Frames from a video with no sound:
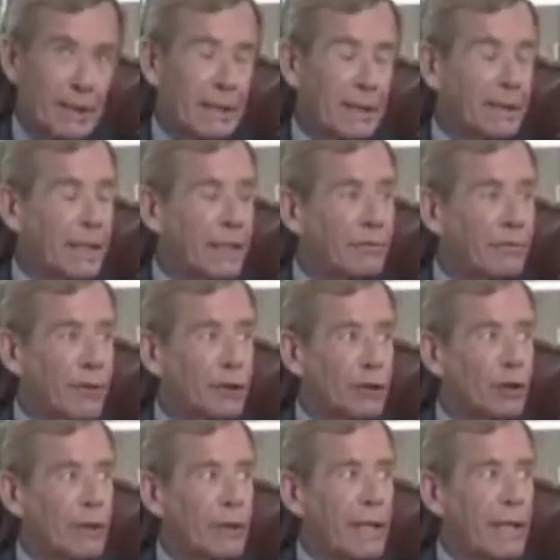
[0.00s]
present in
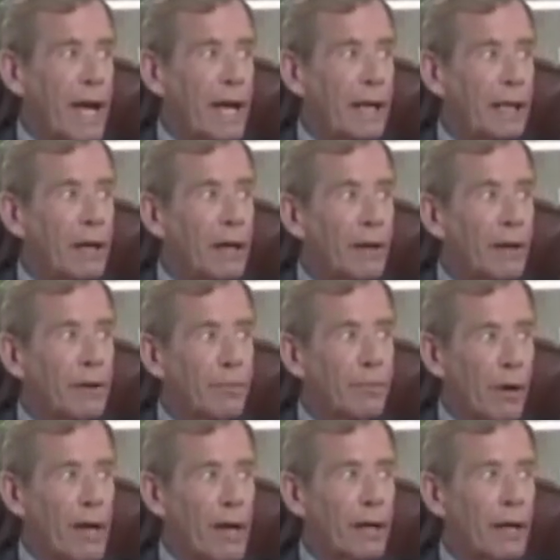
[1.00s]
virtually any other
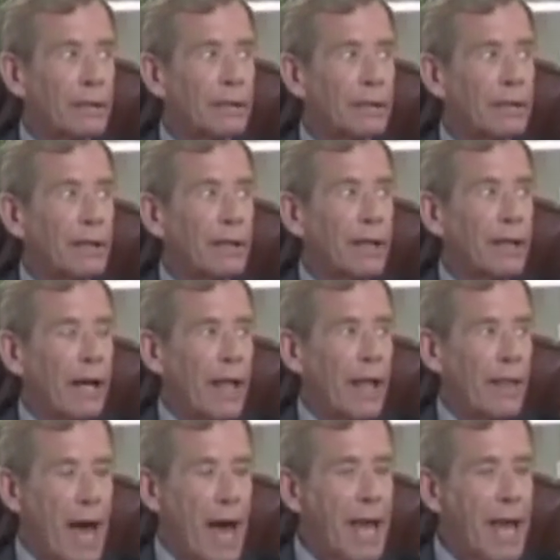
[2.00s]
product.
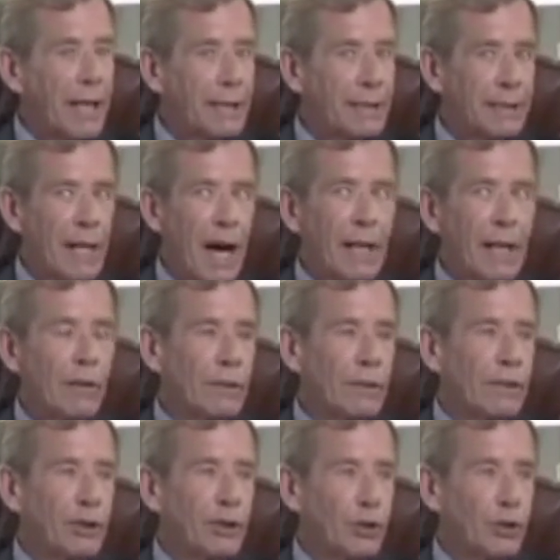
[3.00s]
And that is, not
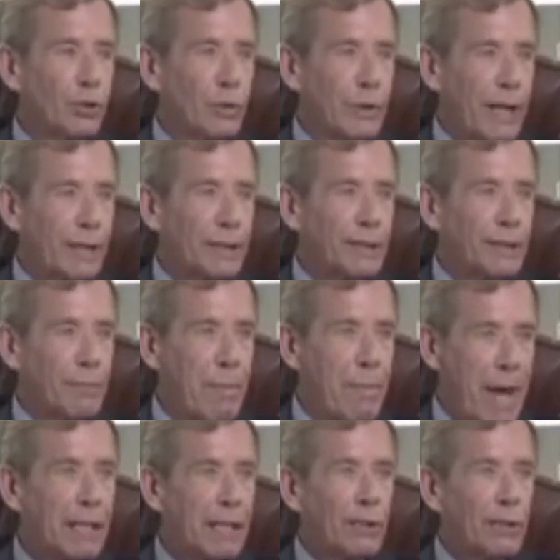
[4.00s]
only do you get to
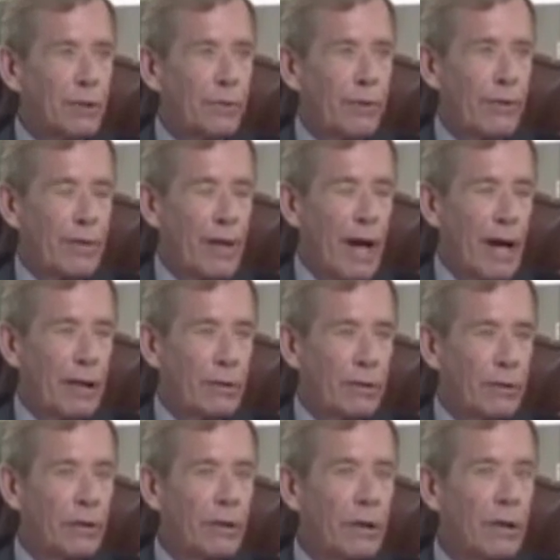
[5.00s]
make
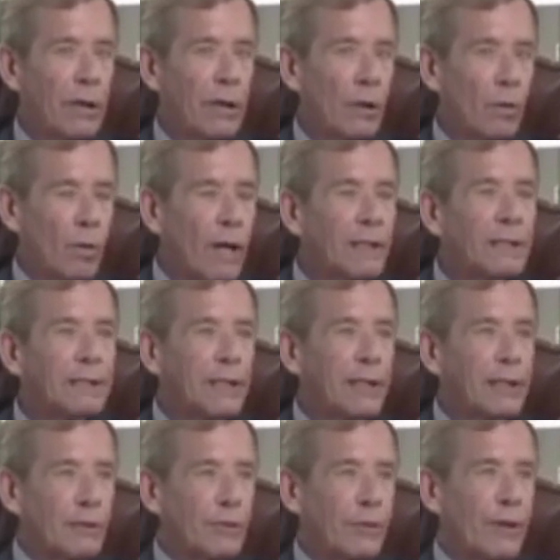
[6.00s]
glutathione, once
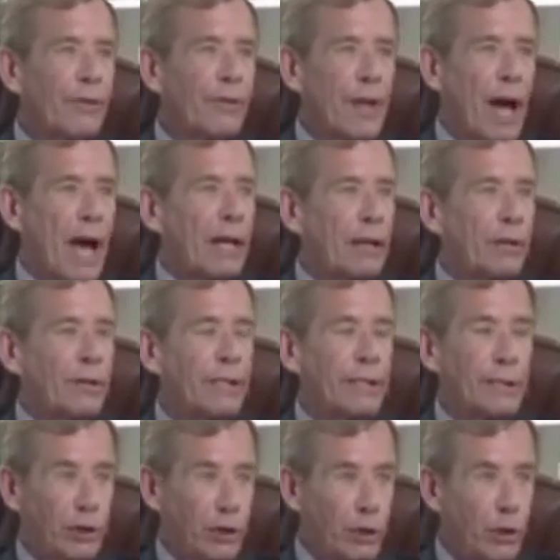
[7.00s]
the glutathione
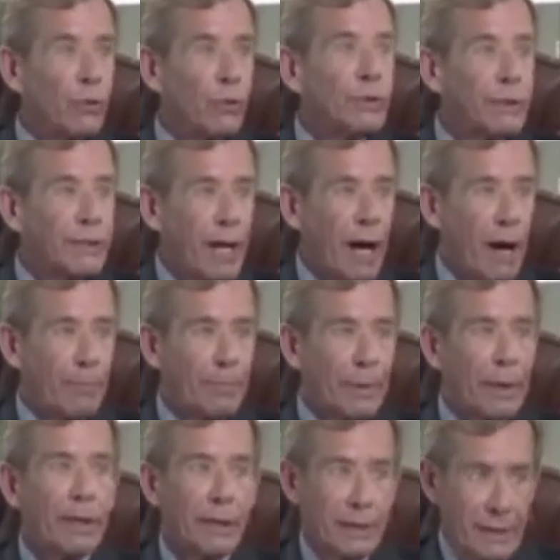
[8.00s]
is used
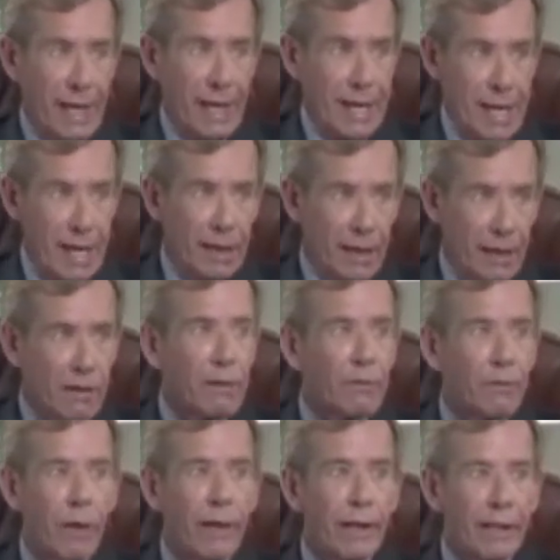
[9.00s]
up, taking care
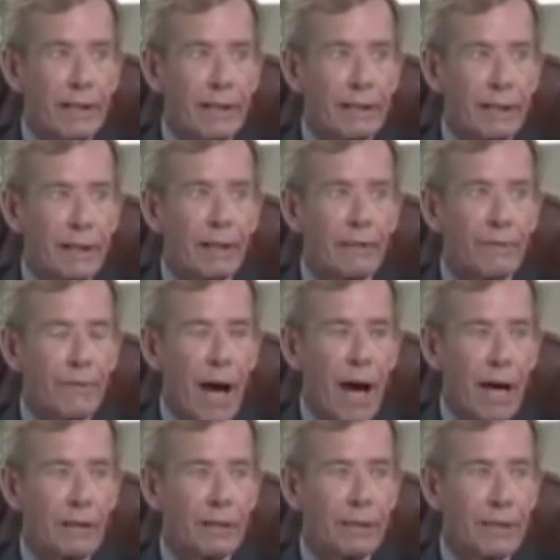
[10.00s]
of one of these little
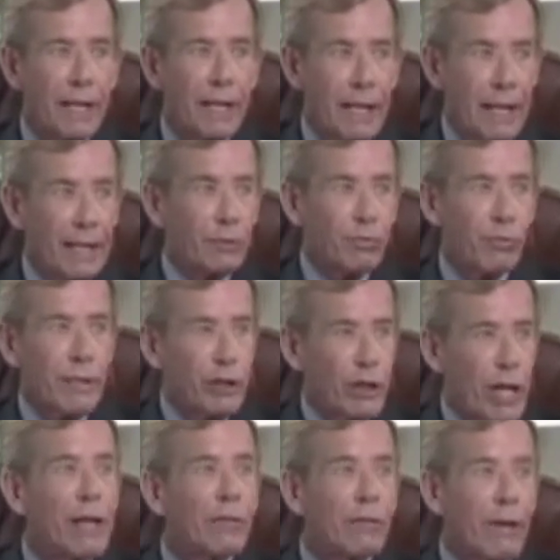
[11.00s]
fires, it's
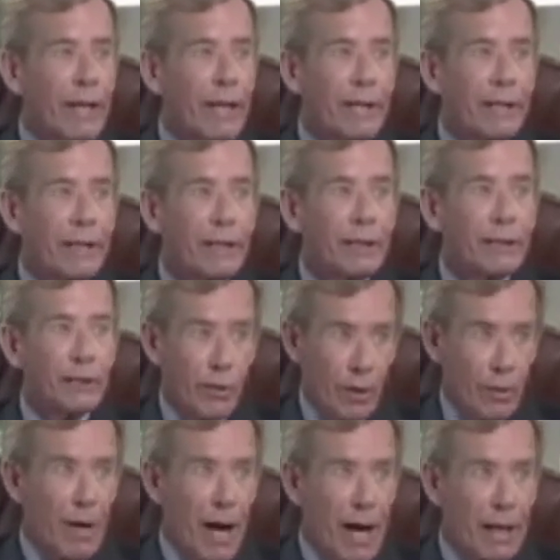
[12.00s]
regenerated, so
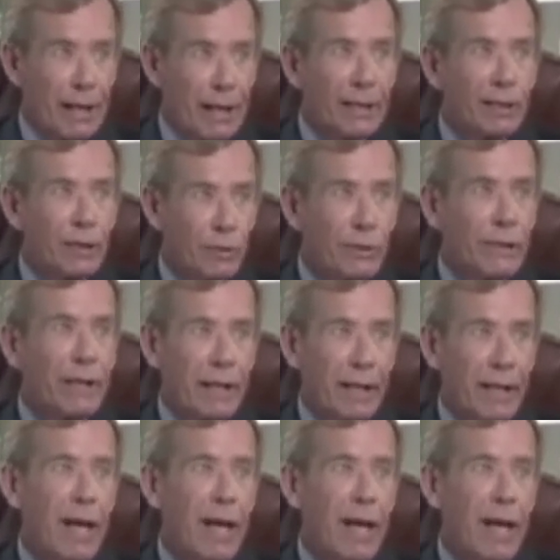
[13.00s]
the body can use it